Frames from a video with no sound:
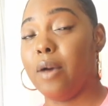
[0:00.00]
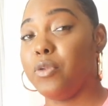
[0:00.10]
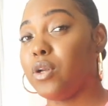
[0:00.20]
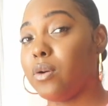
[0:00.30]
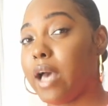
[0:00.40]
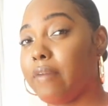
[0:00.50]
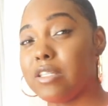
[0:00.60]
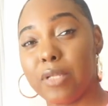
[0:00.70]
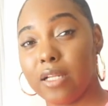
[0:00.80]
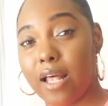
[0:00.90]
you don't have
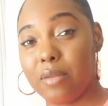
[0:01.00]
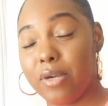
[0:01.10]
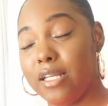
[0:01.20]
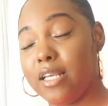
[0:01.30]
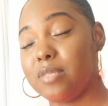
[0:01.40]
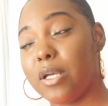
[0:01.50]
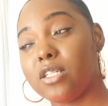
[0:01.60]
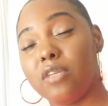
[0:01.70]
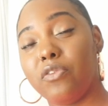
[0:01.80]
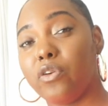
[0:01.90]
to spend a lot of money,
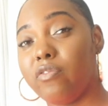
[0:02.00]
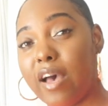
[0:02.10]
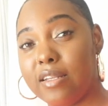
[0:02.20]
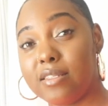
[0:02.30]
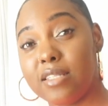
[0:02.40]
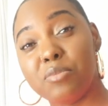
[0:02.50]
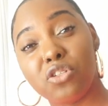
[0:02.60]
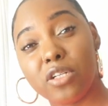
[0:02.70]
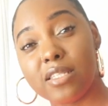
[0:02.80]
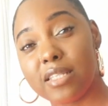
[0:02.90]
especially if you can find a
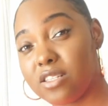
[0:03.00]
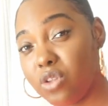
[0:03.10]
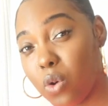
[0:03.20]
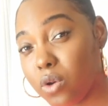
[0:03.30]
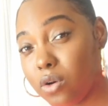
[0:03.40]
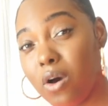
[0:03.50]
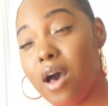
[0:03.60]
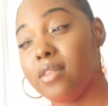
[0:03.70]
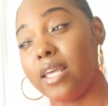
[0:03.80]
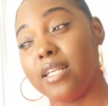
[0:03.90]
seamstress that's local.
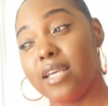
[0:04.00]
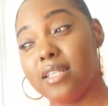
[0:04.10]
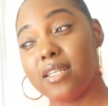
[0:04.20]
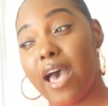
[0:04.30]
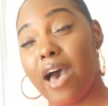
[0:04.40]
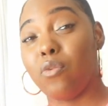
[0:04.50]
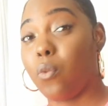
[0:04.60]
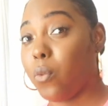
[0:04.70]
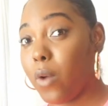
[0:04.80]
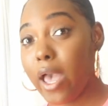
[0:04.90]
They tend to have
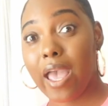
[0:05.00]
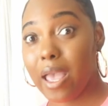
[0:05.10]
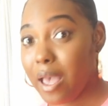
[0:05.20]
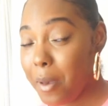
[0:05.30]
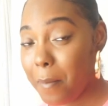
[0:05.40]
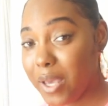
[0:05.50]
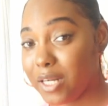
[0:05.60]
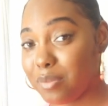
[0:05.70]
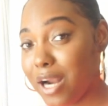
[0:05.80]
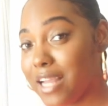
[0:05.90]
way
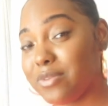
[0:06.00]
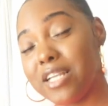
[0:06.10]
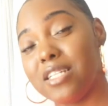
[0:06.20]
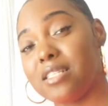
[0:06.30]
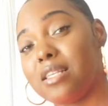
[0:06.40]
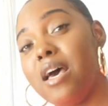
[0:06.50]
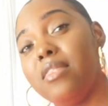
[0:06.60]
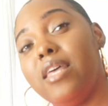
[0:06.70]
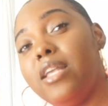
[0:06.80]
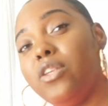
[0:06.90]
better price ranges
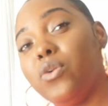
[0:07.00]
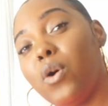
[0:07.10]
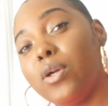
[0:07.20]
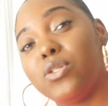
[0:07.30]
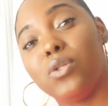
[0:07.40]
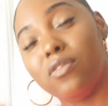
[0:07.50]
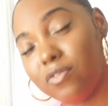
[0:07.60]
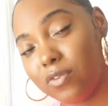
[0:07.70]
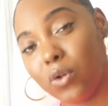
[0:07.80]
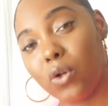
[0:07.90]
than you going to a
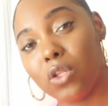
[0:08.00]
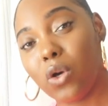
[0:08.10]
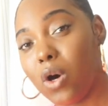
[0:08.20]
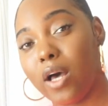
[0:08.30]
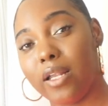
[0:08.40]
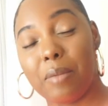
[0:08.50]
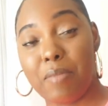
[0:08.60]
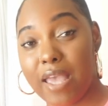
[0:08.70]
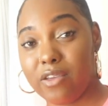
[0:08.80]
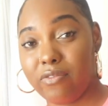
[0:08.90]
full-on
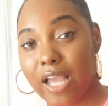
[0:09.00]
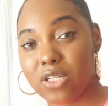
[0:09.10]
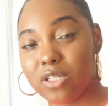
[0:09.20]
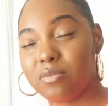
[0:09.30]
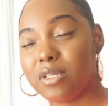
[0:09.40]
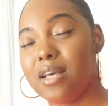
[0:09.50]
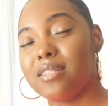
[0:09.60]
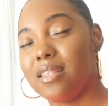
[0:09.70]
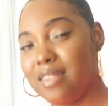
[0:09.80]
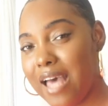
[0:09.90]
manufacturer, because
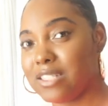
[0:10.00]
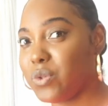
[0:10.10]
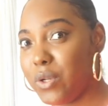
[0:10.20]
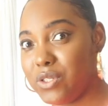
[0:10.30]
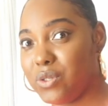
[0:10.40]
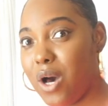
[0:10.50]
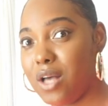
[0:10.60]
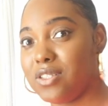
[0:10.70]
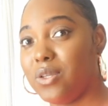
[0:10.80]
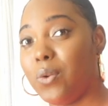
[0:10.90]
that's going to
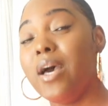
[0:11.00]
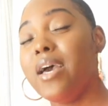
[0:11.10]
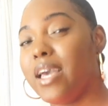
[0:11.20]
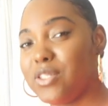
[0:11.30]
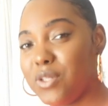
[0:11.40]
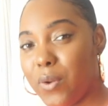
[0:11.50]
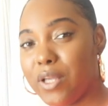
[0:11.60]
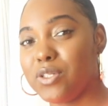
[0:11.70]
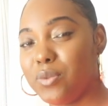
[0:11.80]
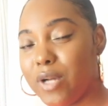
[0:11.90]
cost you. It's
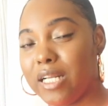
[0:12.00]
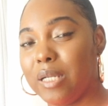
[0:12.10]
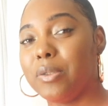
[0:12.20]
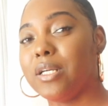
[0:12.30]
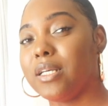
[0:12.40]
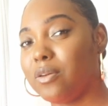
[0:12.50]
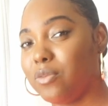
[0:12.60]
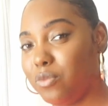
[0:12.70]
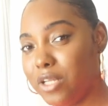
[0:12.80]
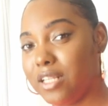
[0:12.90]
going to run up
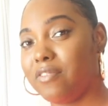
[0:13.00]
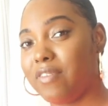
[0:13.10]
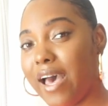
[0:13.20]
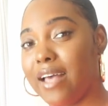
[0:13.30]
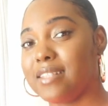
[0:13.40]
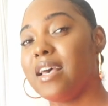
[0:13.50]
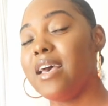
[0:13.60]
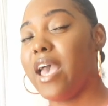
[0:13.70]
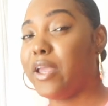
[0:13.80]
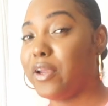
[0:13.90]
really fast
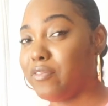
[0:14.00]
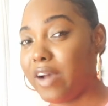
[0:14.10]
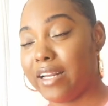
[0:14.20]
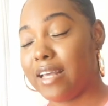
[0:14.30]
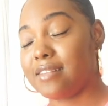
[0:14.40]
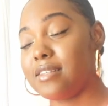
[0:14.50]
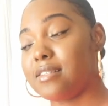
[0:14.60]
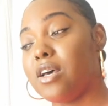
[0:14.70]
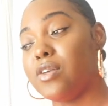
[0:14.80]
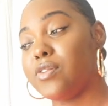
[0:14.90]
in your
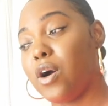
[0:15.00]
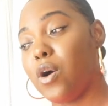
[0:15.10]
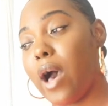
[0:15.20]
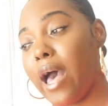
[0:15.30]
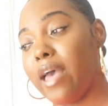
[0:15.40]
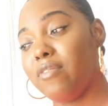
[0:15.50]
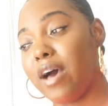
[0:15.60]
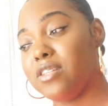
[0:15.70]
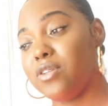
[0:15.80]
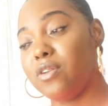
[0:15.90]
finances. So I
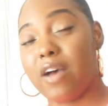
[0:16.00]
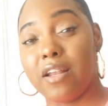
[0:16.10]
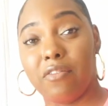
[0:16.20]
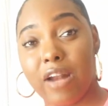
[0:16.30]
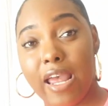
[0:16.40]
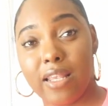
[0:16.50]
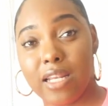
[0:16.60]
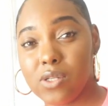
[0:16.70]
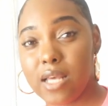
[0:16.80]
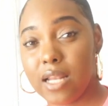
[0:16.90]
advise you to find a friend that
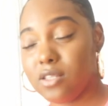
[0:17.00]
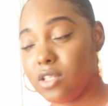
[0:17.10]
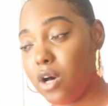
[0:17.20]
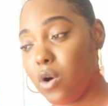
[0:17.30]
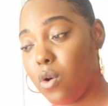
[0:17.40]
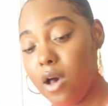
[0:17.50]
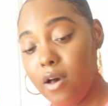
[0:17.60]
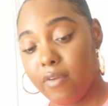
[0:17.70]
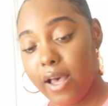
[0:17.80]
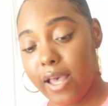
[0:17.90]
knows how to sew,
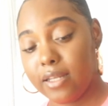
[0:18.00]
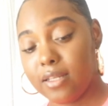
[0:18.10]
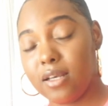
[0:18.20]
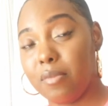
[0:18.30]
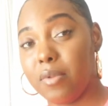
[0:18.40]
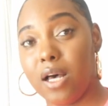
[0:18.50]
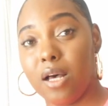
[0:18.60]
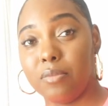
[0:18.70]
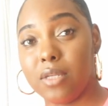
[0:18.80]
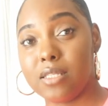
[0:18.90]
find
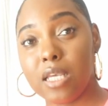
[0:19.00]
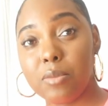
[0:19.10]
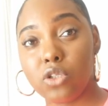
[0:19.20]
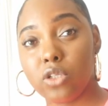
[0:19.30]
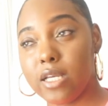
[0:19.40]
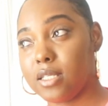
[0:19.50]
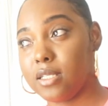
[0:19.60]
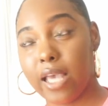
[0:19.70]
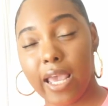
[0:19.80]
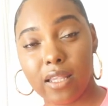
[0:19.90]
a seamstress, a
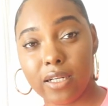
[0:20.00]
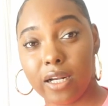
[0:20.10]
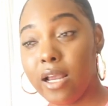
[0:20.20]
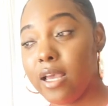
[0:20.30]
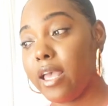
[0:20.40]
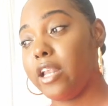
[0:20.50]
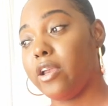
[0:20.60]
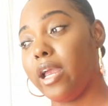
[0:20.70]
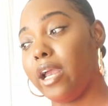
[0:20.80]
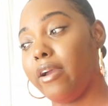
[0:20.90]
tailor in
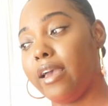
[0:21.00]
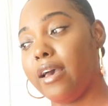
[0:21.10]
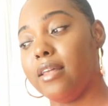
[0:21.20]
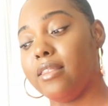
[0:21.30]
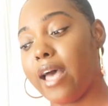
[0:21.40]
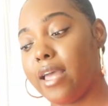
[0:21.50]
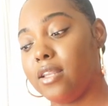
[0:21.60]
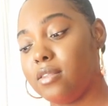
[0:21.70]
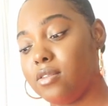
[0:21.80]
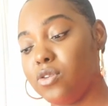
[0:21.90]
your area that
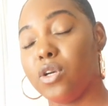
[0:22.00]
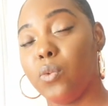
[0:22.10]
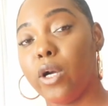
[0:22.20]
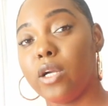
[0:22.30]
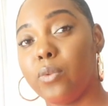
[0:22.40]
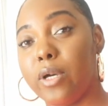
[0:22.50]
you can work